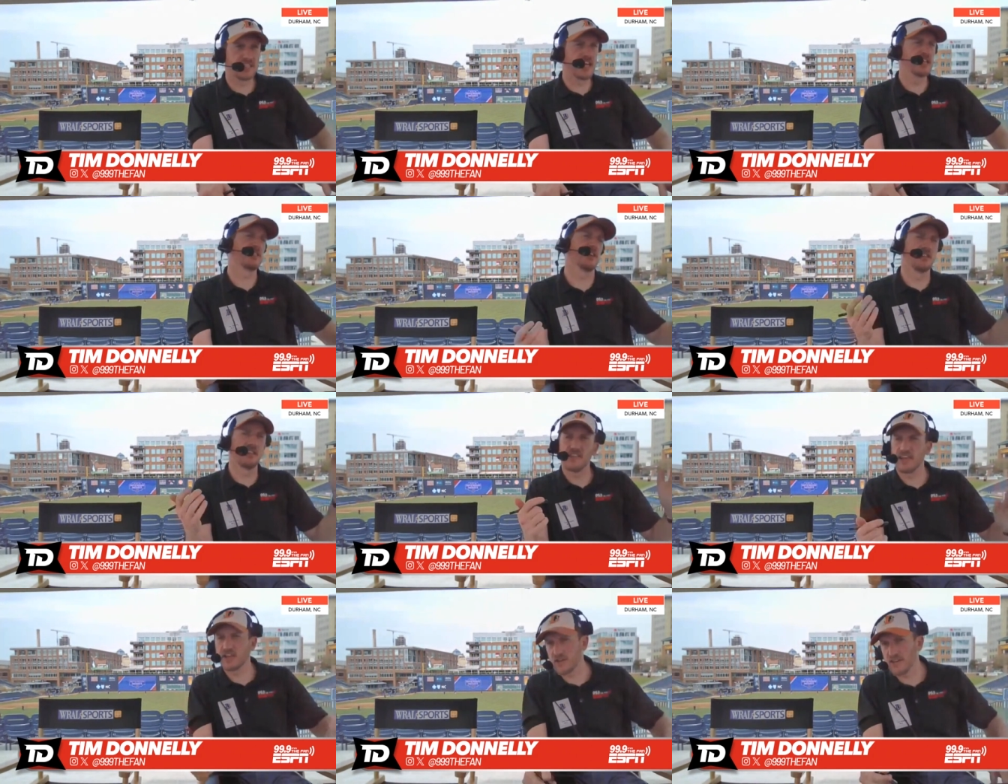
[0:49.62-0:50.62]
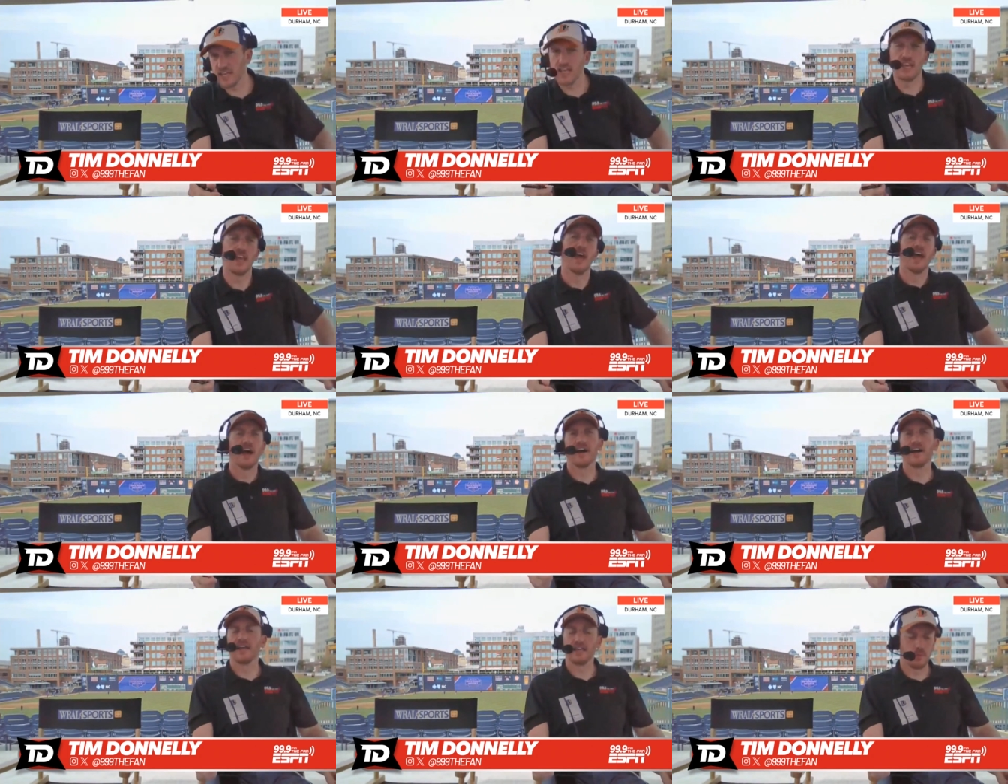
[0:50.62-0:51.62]
C State, suddenly they couldn't hit
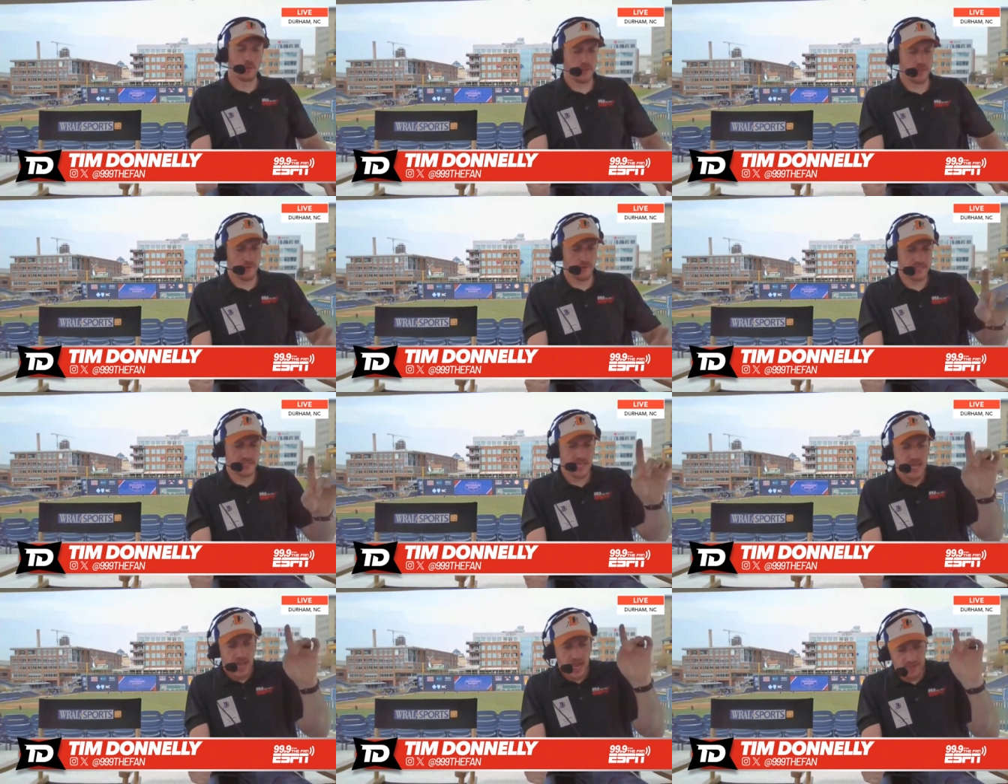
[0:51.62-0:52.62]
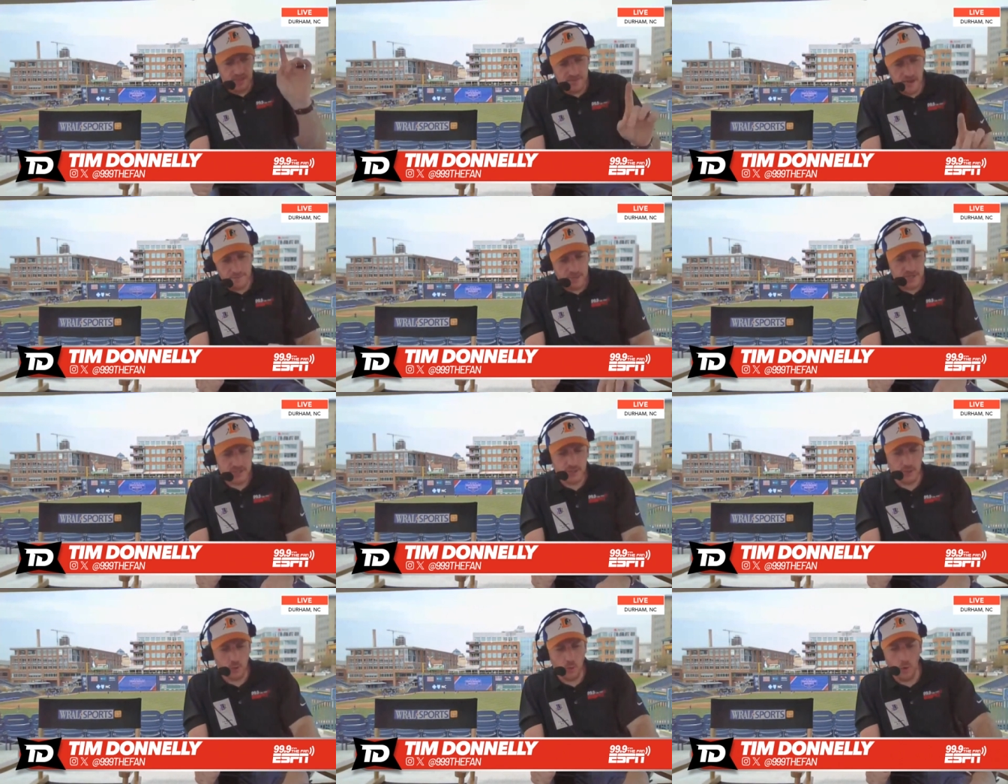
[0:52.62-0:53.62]
uh, any more threes. And then I'm going to
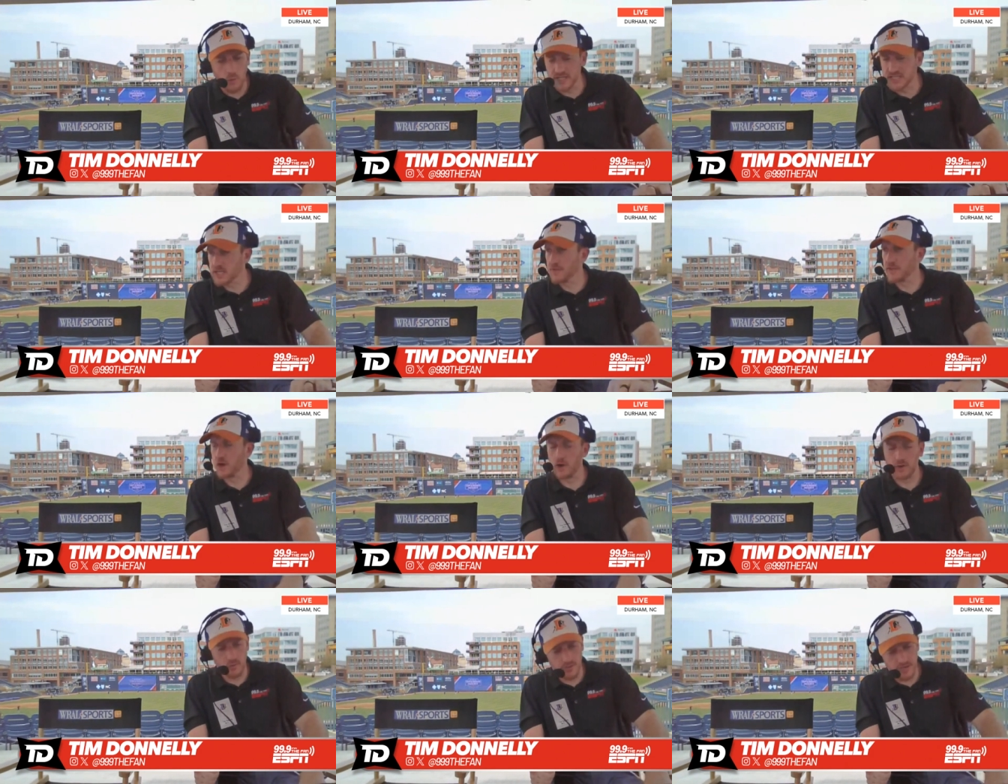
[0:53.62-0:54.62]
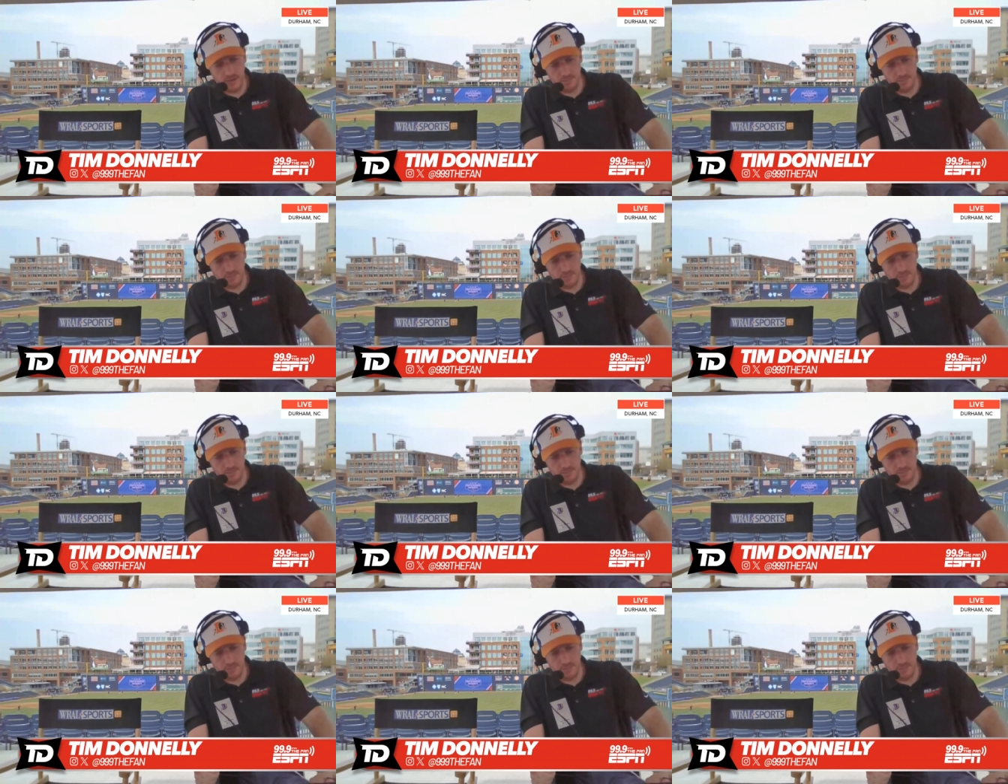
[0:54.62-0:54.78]
start quoting some of the article